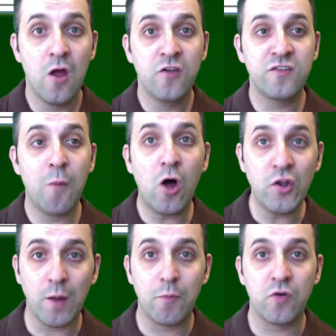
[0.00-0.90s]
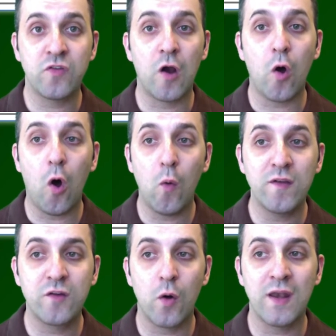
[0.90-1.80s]
Small numbers are always
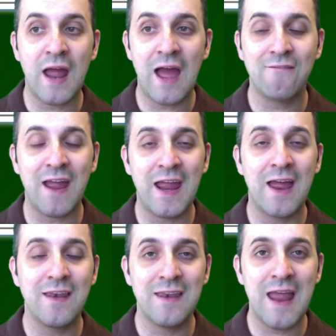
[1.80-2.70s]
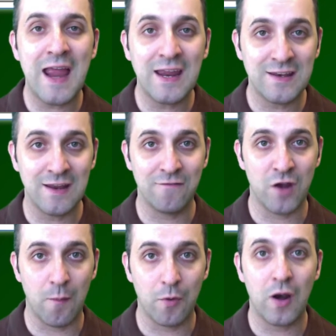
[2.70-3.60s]
going to have a negative
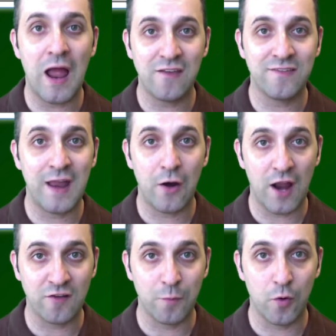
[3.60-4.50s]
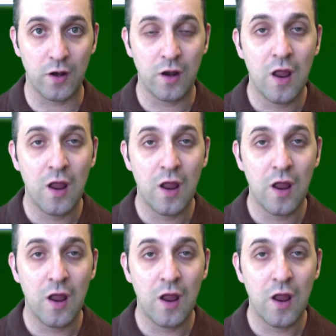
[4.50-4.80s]
number as their exponent.